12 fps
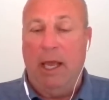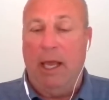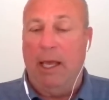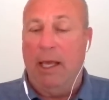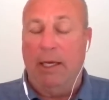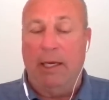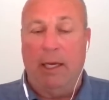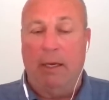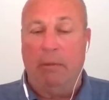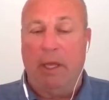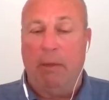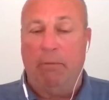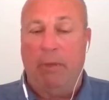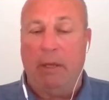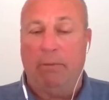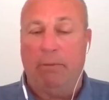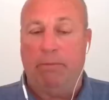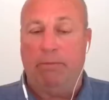and be a
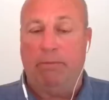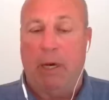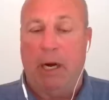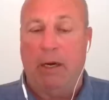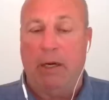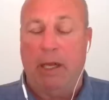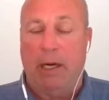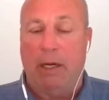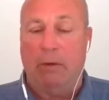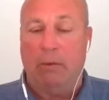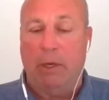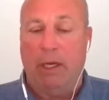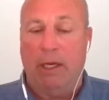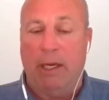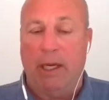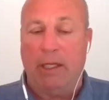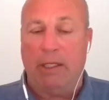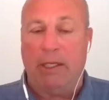big part and a really
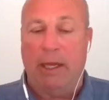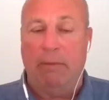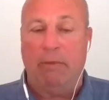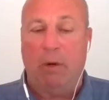nice team